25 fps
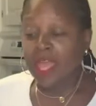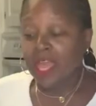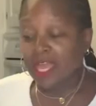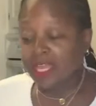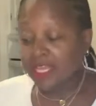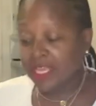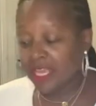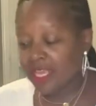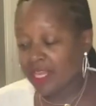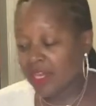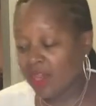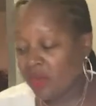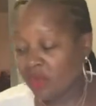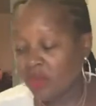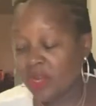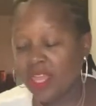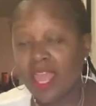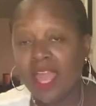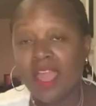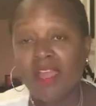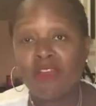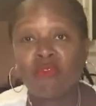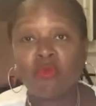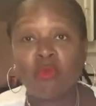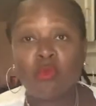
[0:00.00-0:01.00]
Again, I
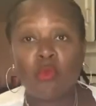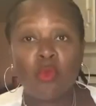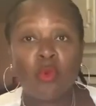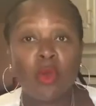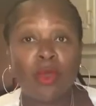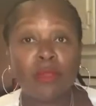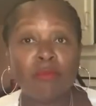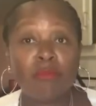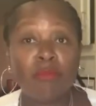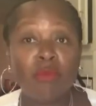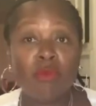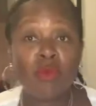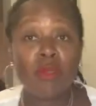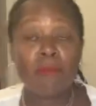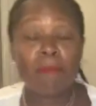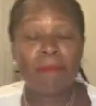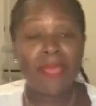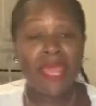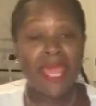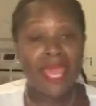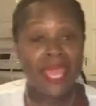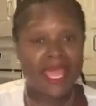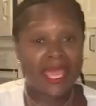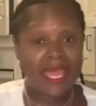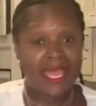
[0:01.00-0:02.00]
only have one more
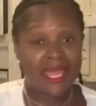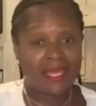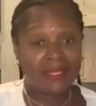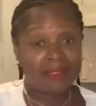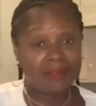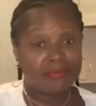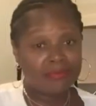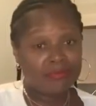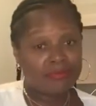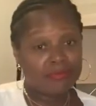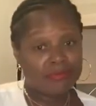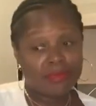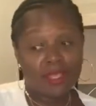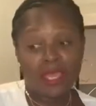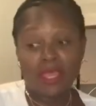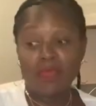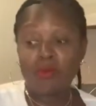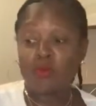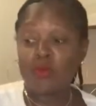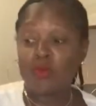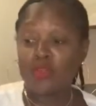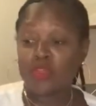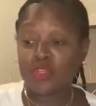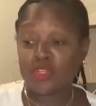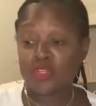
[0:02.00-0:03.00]
pan,
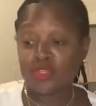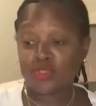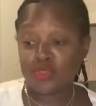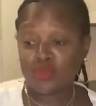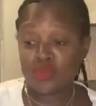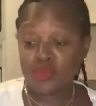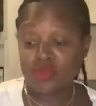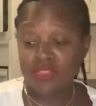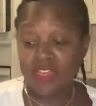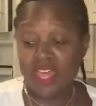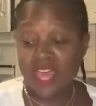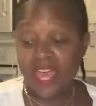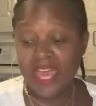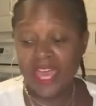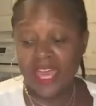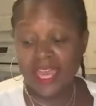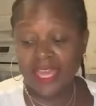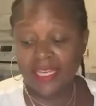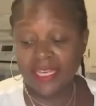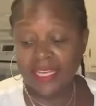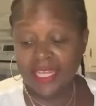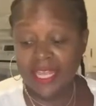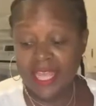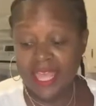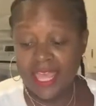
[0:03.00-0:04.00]
and we're going to do
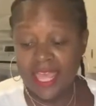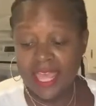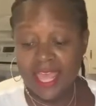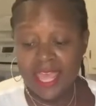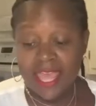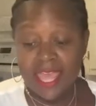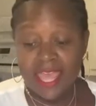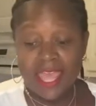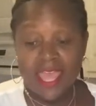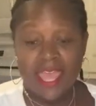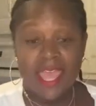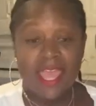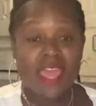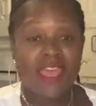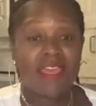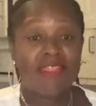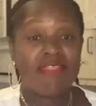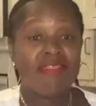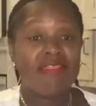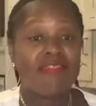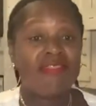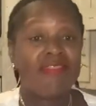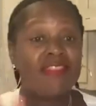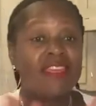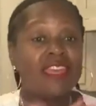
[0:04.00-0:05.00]
that.
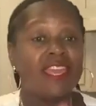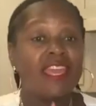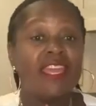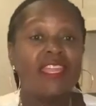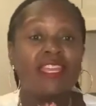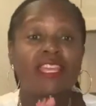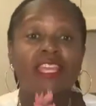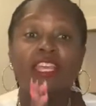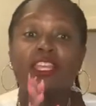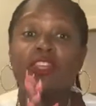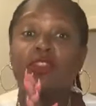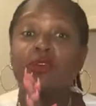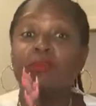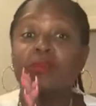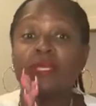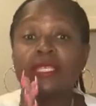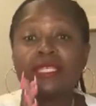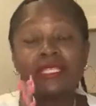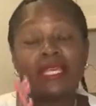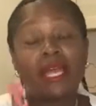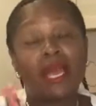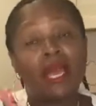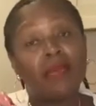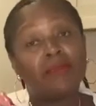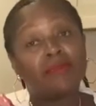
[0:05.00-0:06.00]
And then it'll be
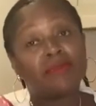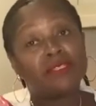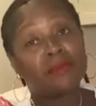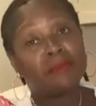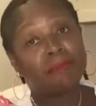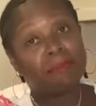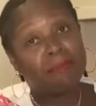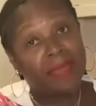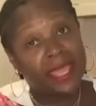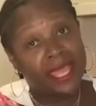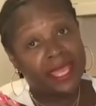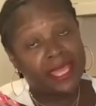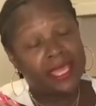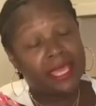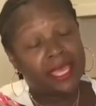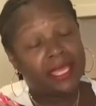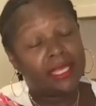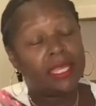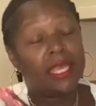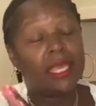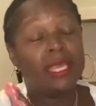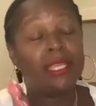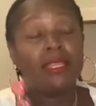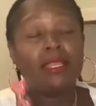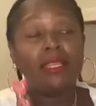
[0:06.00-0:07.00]
time to bake
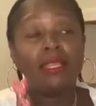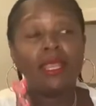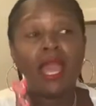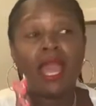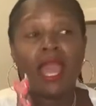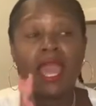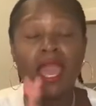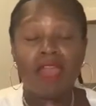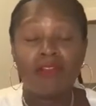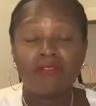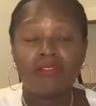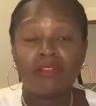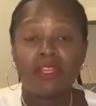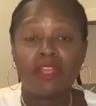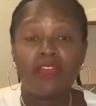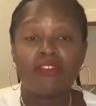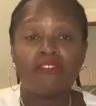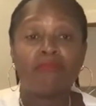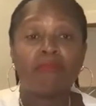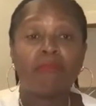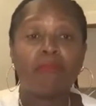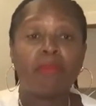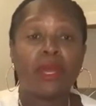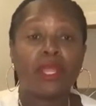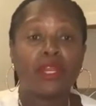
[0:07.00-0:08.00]
it. And I have
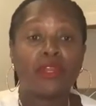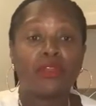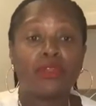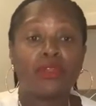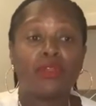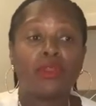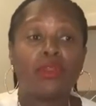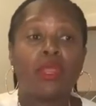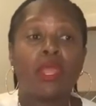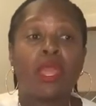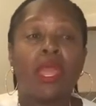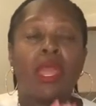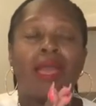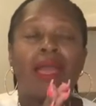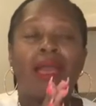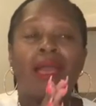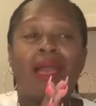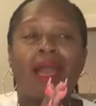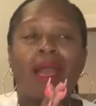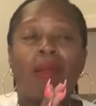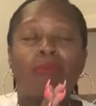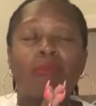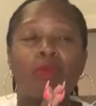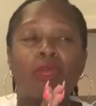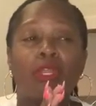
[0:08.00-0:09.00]
enough butter.
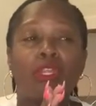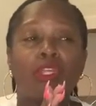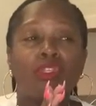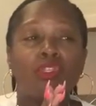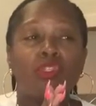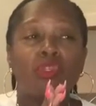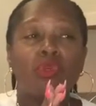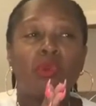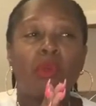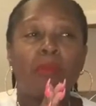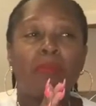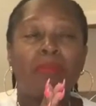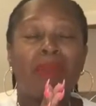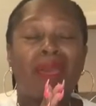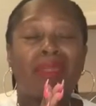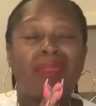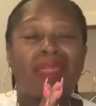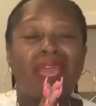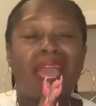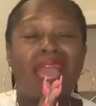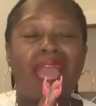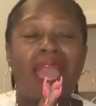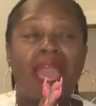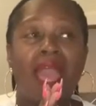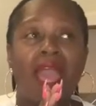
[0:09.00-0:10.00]
I'm going to do
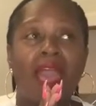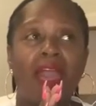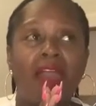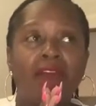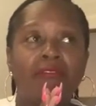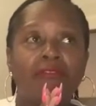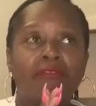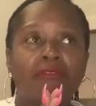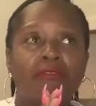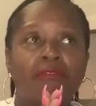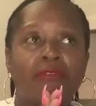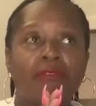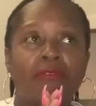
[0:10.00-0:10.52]
about a half,